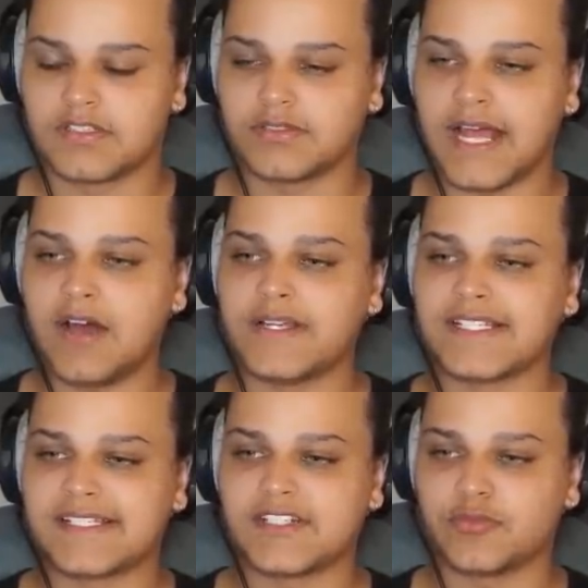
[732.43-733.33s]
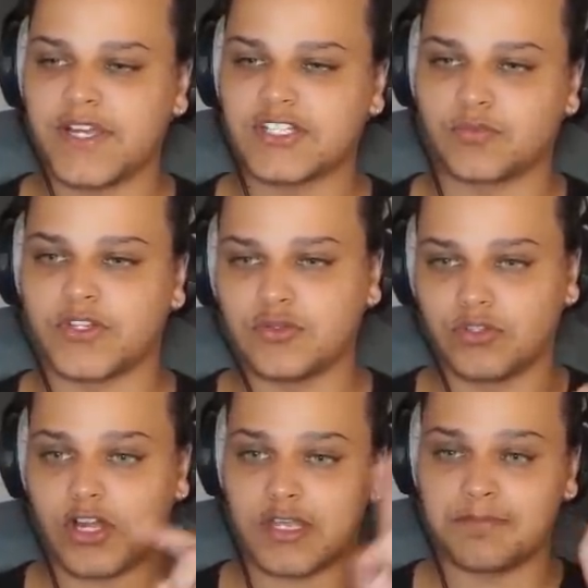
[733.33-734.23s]
now in this situation, when you
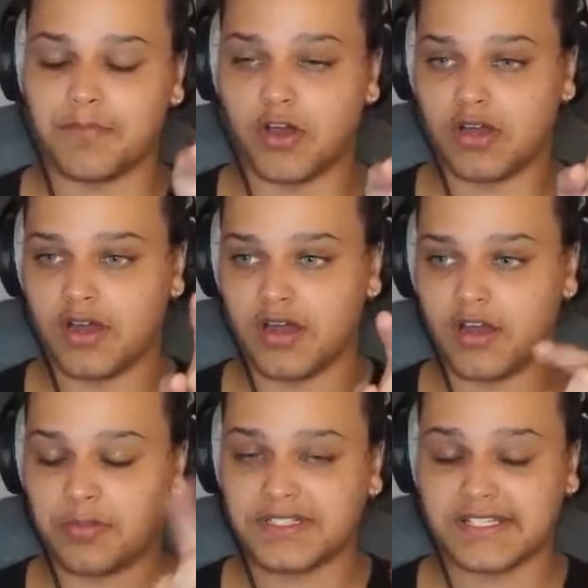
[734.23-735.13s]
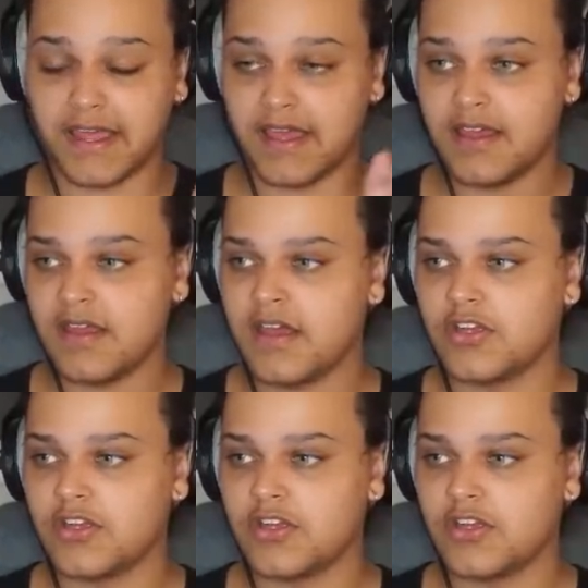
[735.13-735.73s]
knock him up into the air,